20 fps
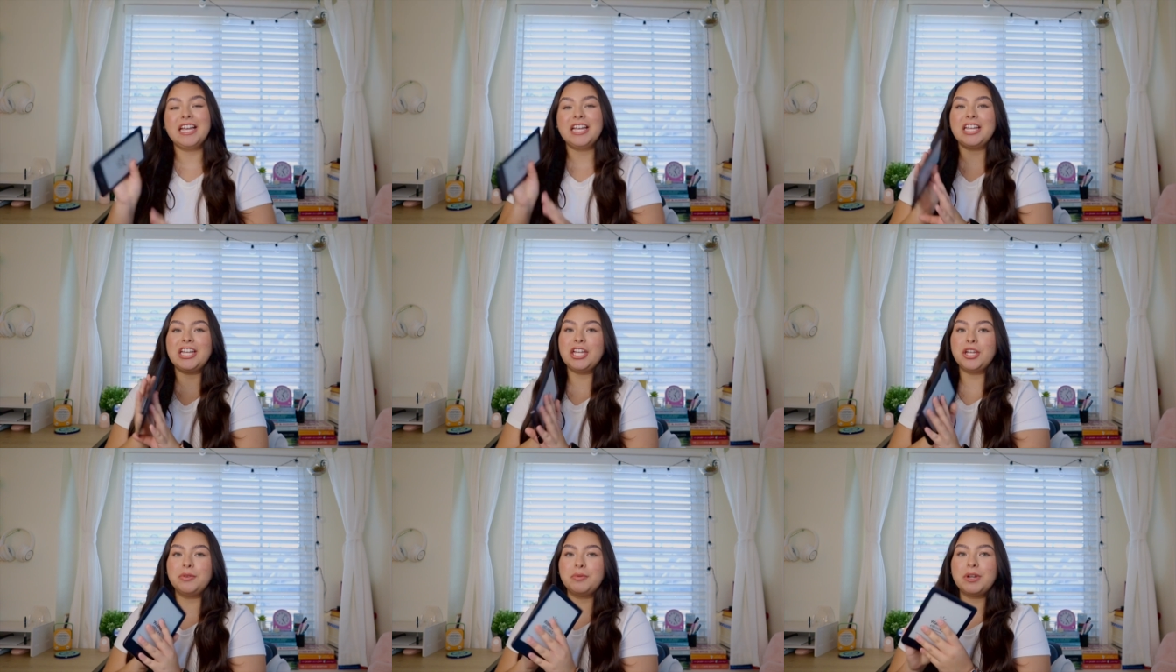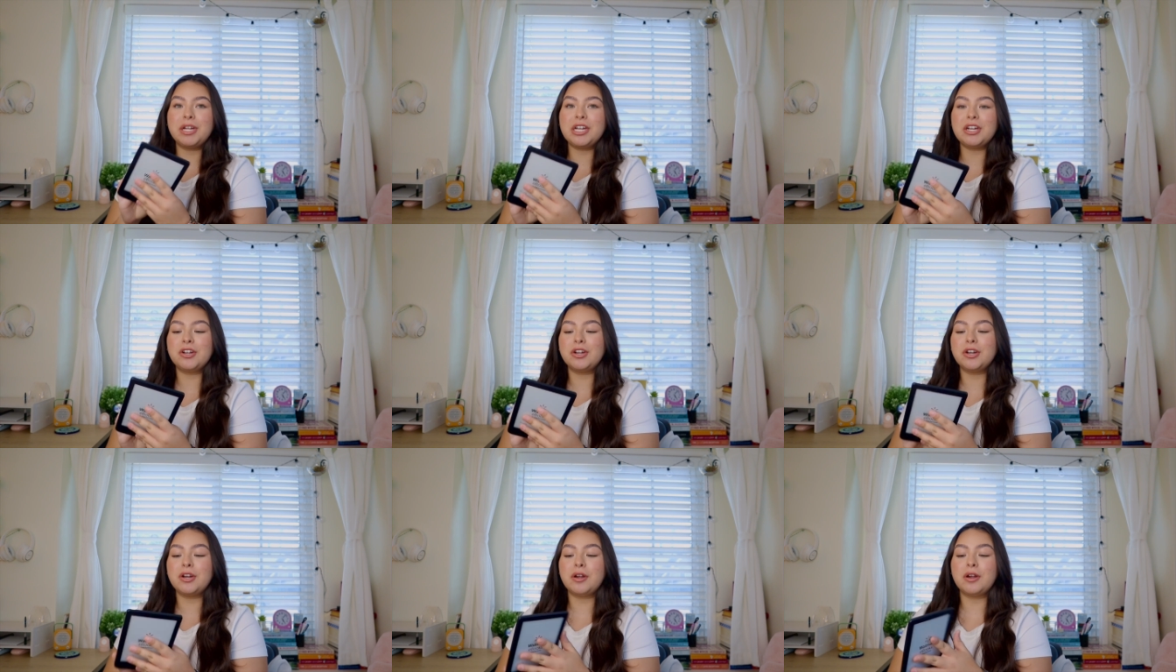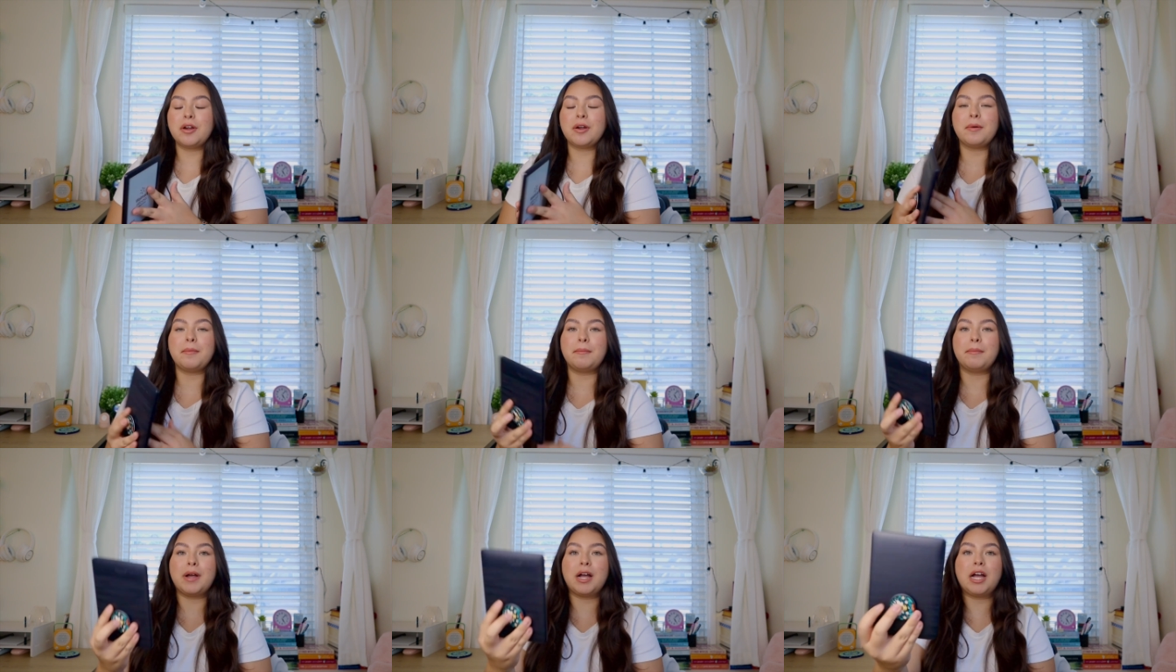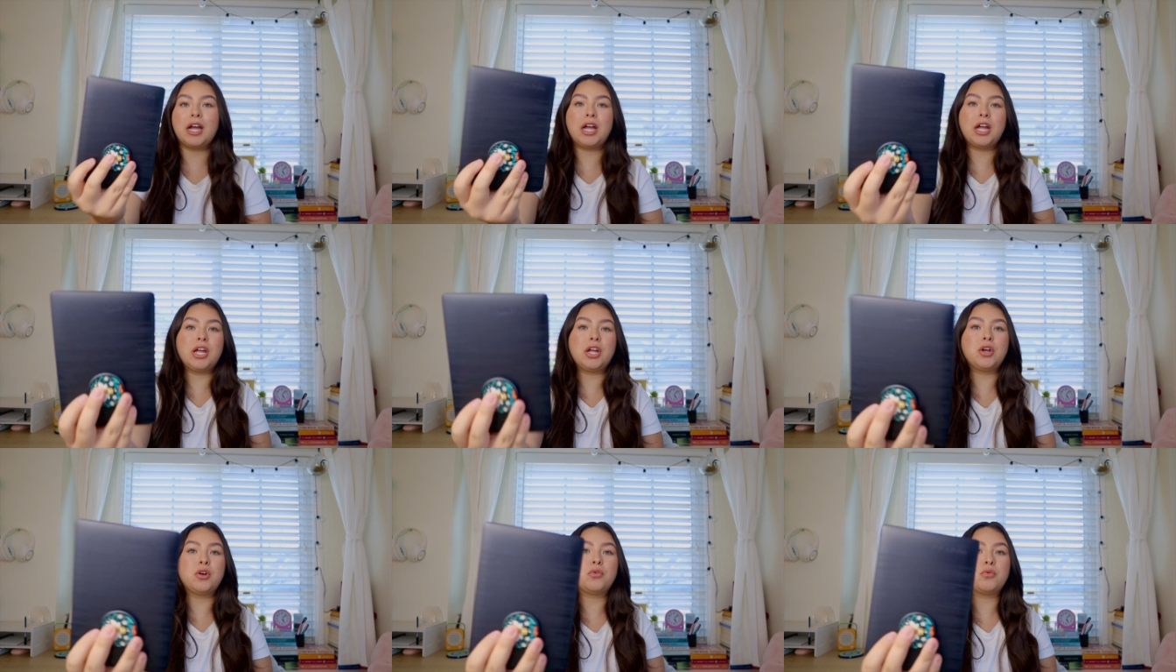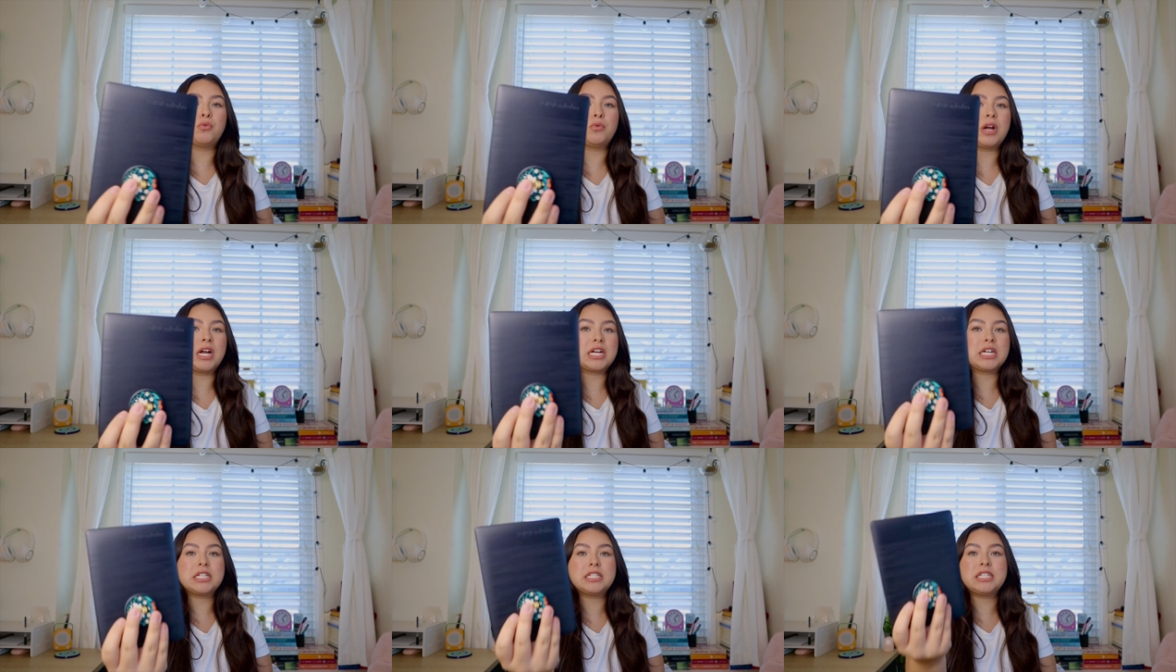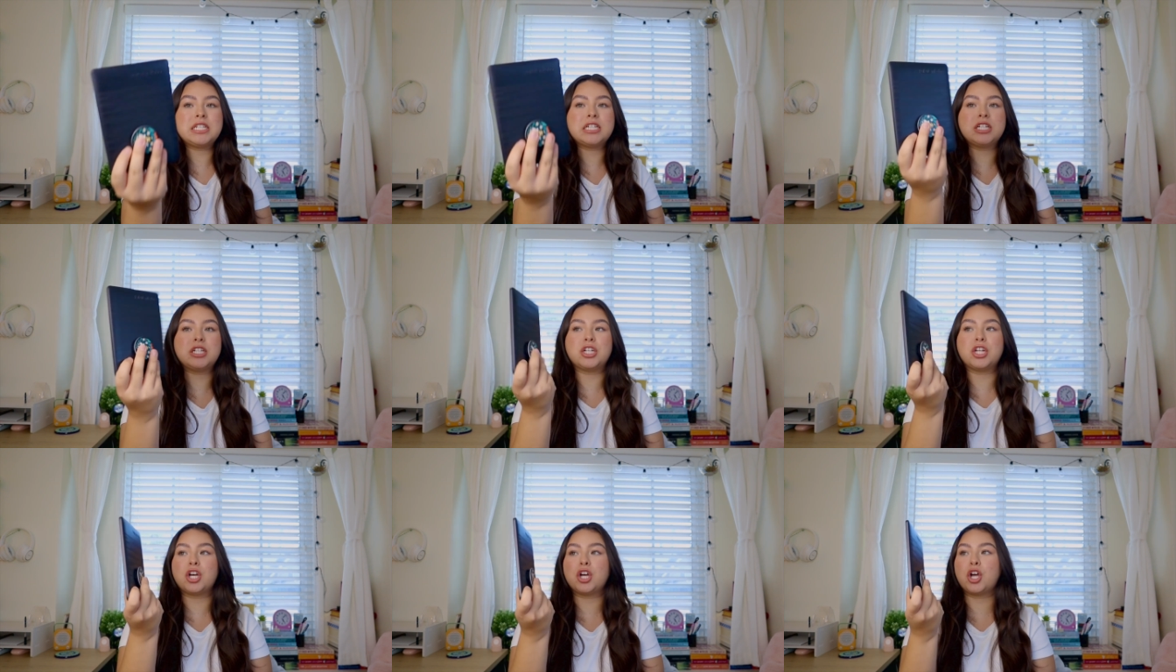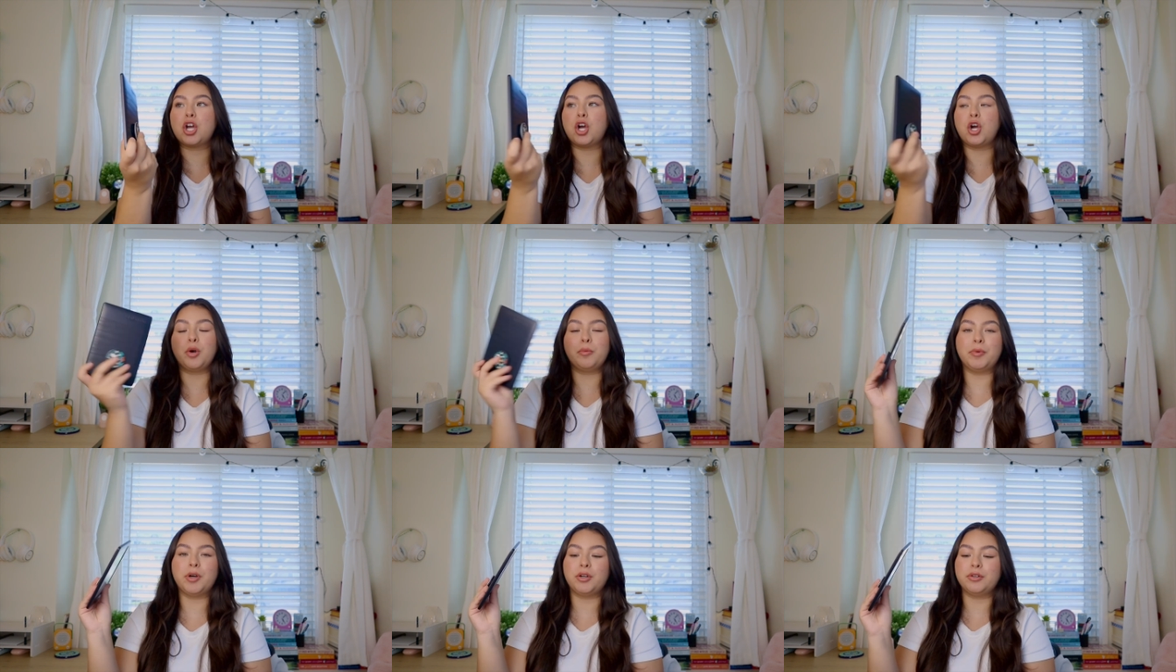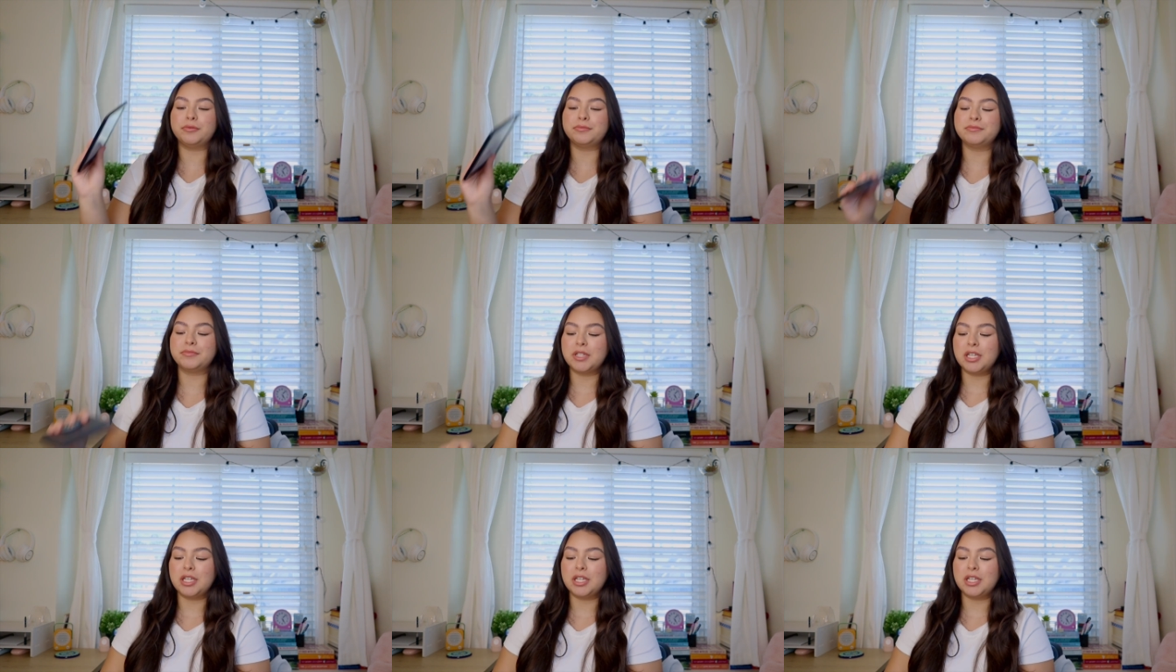e-reader by Rakuten Kobo.